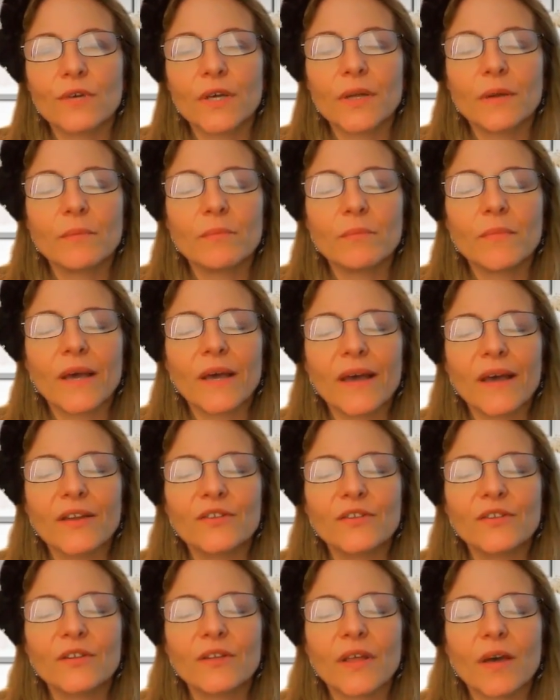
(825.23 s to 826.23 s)
and
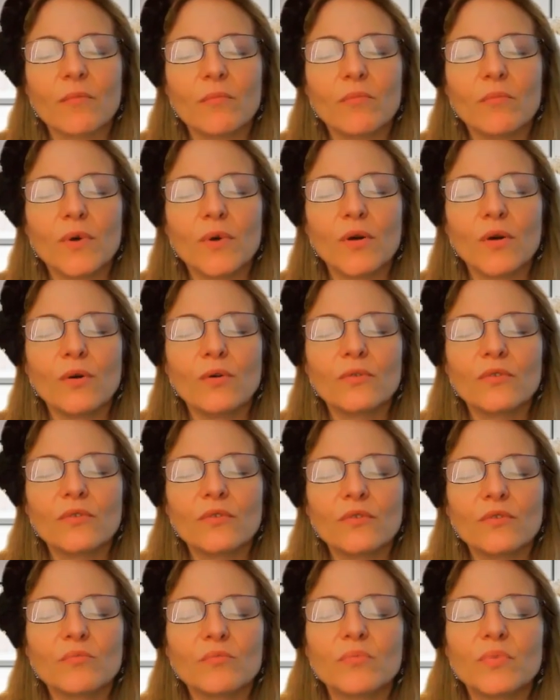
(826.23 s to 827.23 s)
imagine that
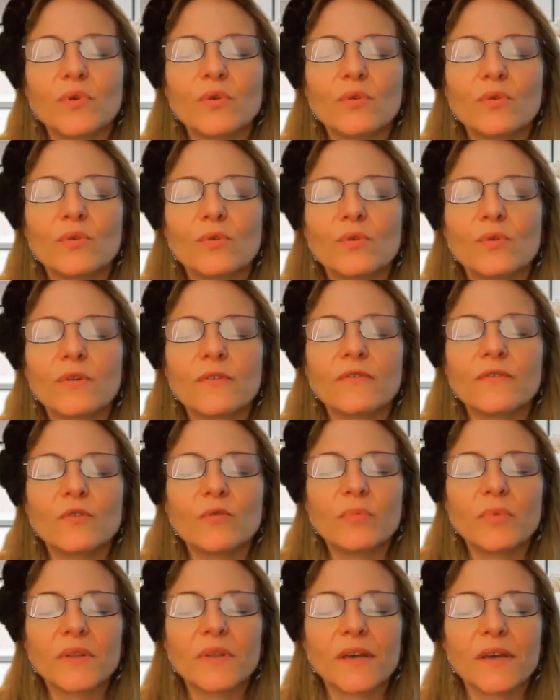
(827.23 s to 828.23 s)
most
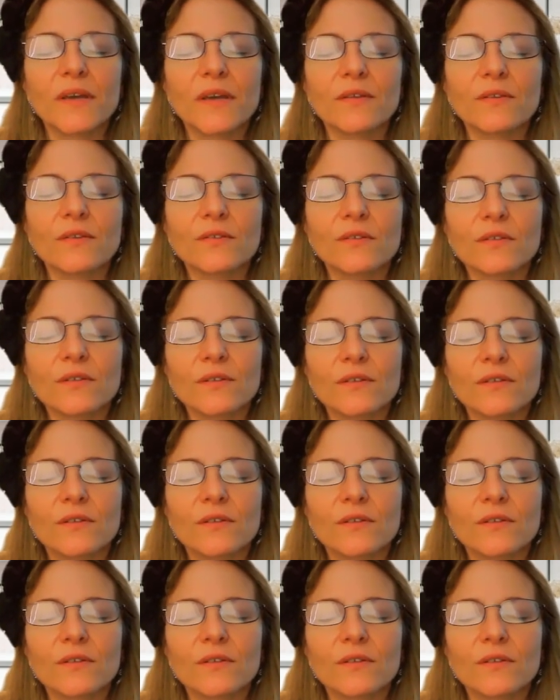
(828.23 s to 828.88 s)
beautiful place.